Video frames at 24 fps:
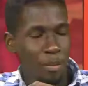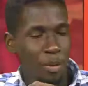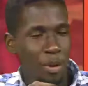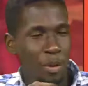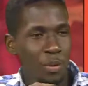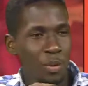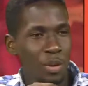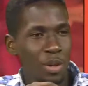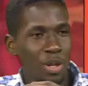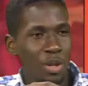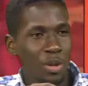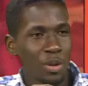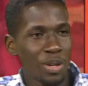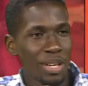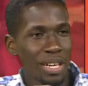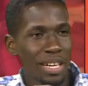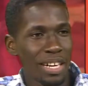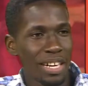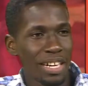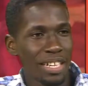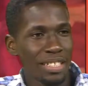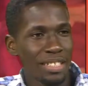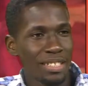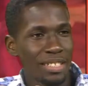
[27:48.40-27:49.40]
when we look
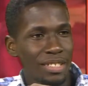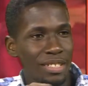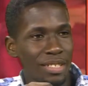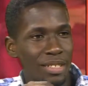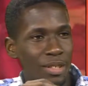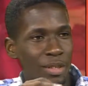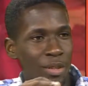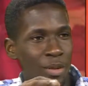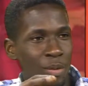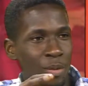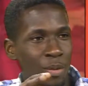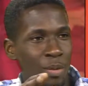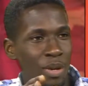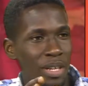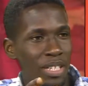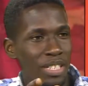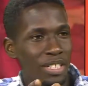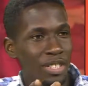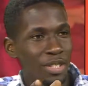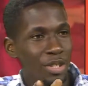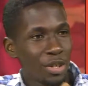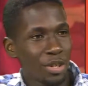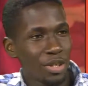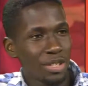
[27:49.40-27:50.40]
at what
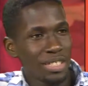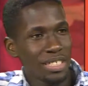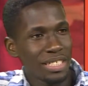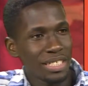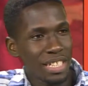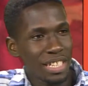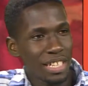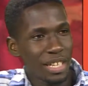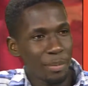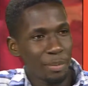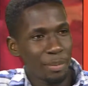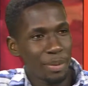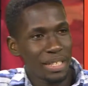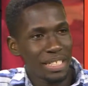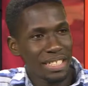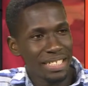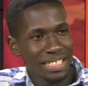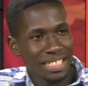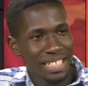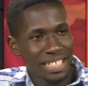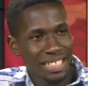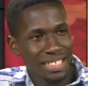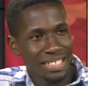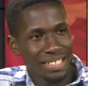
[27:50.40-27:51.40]
is currently taking
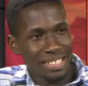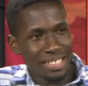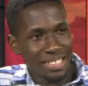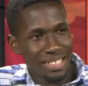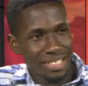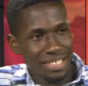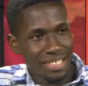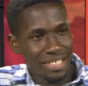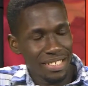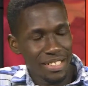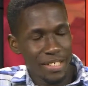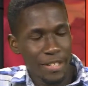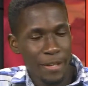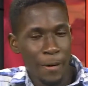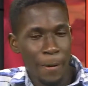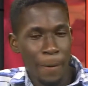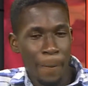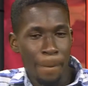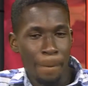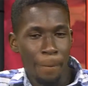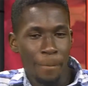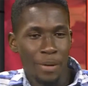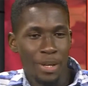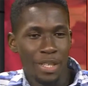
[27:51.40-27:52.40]
place in the city,
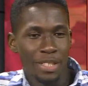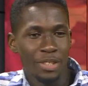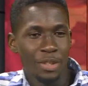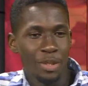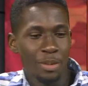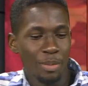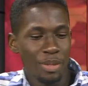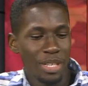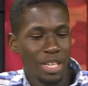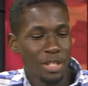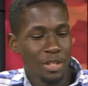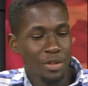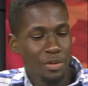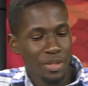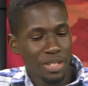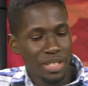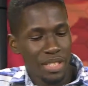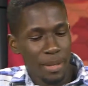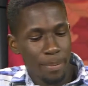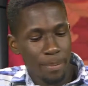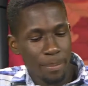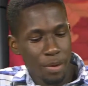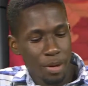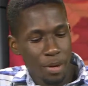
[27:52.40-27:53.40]
right? So I'm glad you raised
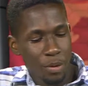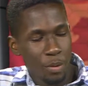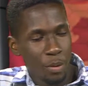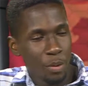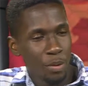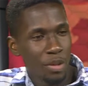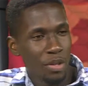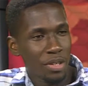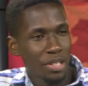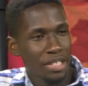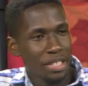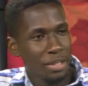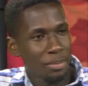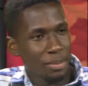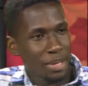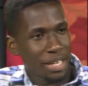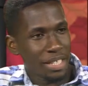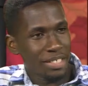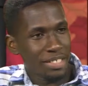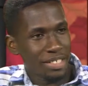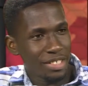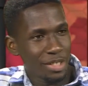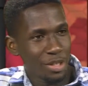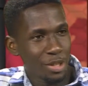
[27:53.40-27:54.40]
that point. When we look at
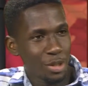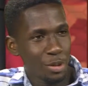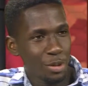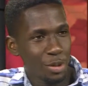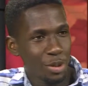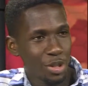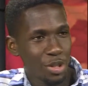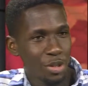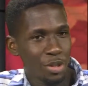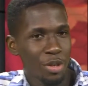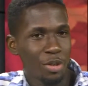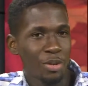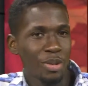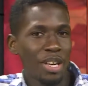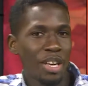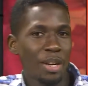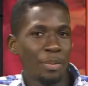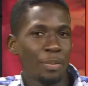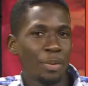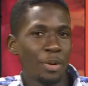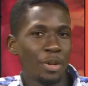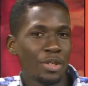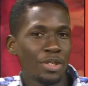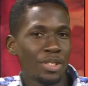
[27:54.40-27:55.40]
Smart City Solution, now, a lot
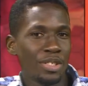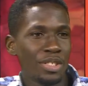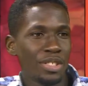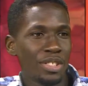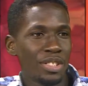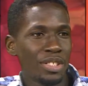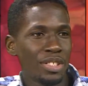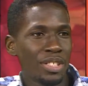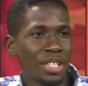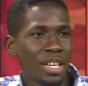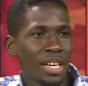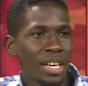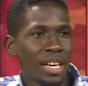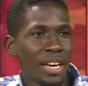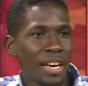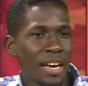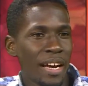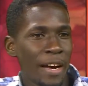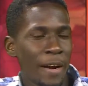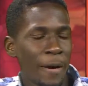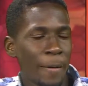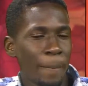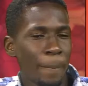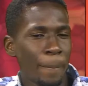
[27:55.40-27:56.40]
of persons.
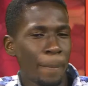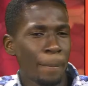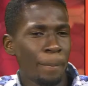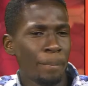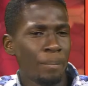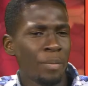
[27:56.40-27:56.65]
Now,